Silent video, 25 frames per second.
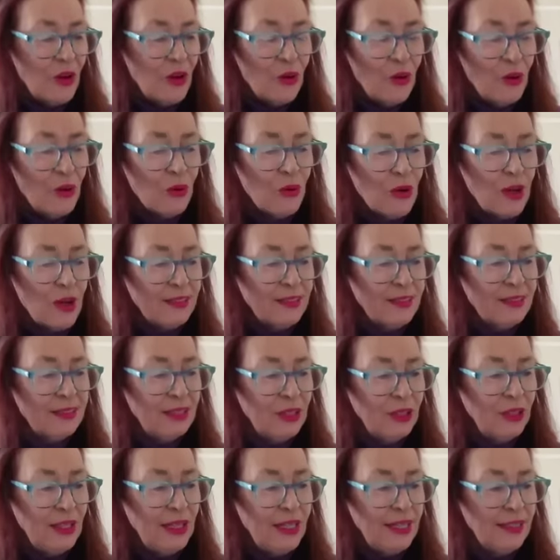All right,
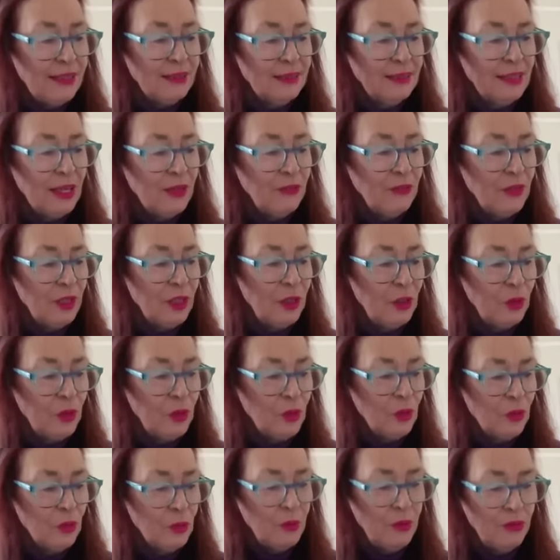so let's have a look.